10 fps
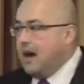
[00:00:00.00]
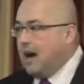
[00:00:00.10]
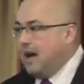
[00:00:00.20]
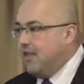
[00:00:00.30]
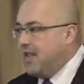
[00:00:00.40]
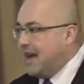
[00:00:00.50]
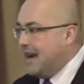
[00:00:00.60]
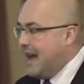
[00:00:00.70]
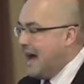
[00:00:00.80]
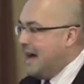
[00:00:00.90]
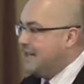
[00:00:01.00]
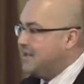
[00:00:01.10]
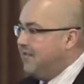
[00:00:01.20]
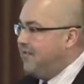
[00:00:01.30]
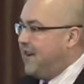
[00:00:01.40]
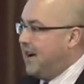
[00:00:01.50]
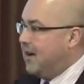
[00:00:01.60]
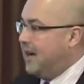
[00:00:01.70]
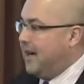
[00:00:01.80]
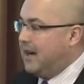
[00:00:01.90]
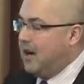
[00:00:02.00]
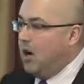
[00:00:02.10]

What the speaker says: that it has a very